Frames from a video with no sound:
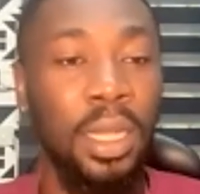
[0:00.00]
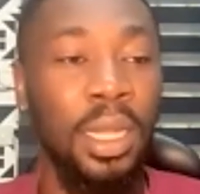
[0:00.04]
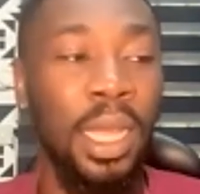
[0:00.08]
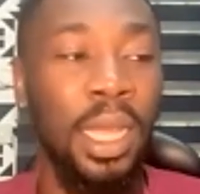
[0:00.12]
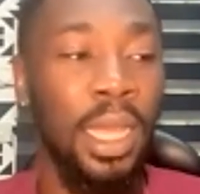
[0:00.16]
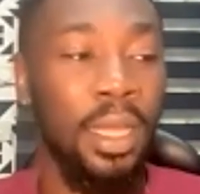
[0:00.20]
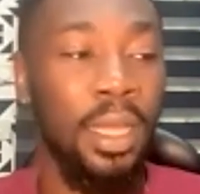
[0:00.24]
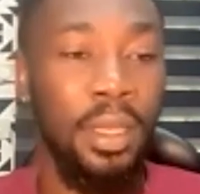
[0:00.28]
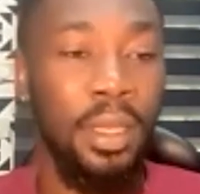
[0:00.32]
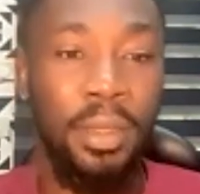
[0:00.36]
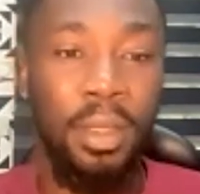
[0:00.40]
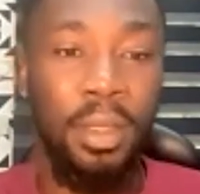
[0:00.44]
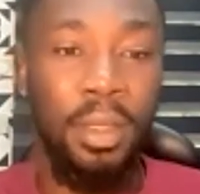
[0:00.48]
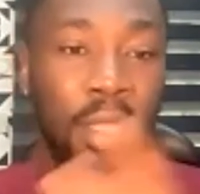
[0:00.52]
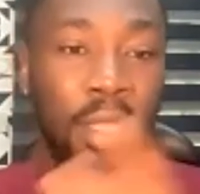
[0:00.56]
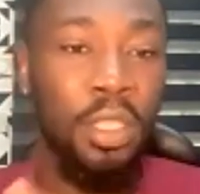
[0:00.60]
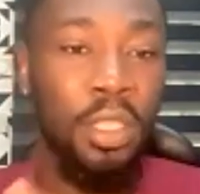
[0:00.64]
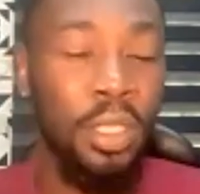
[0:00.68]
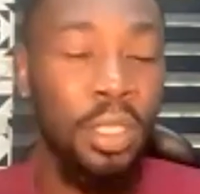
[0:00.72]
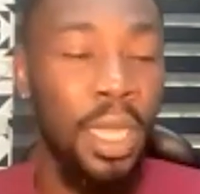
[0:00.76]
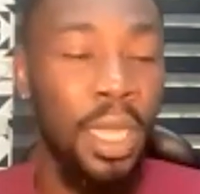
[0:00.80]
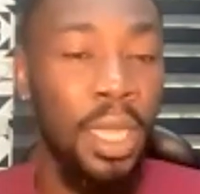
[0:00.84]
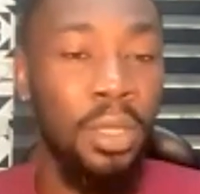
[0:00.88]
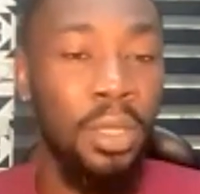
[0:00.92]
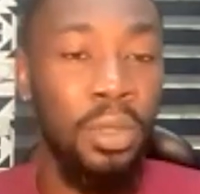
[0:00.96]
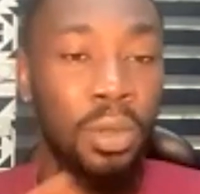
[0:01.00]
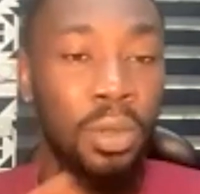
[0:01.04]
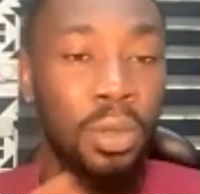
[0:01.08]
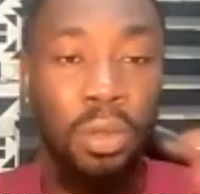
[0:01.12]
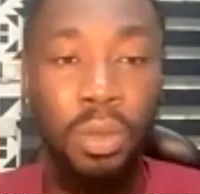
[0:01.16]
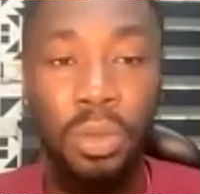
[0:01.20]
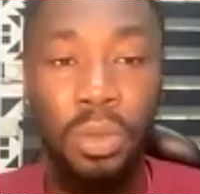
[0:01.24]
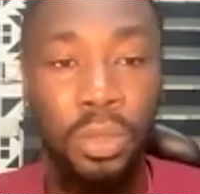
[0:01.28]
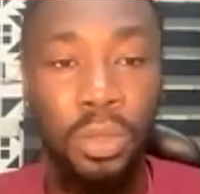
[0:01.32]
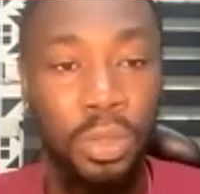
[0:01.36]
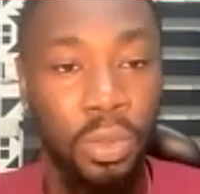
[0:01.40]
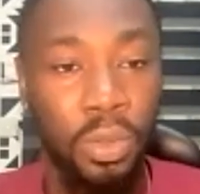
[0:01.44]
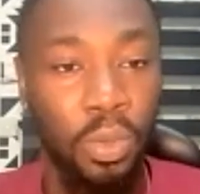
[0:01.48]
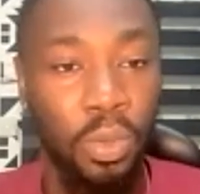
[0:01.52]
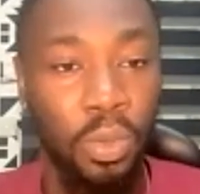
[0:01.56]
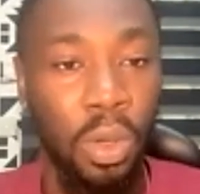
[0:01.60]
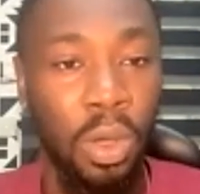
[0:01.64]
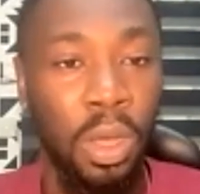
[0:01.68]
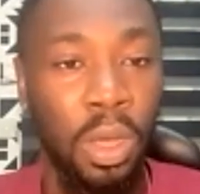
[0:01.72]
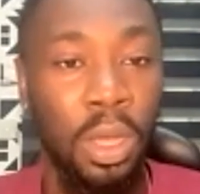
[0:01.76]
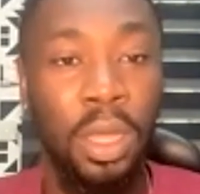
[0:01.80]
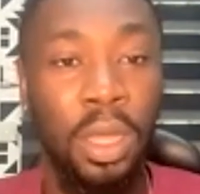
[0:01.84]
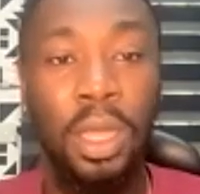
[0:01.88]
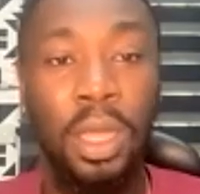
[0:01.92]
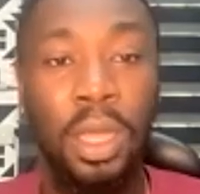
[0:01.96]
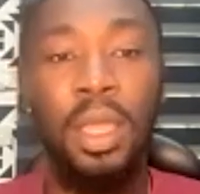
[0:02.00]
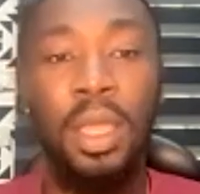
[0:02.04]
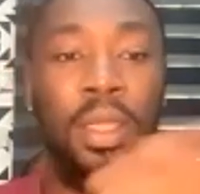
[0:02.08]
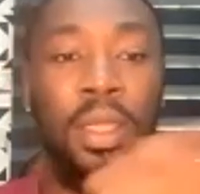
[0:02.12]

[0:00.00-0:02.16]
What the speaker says: Like they literally don't go to work.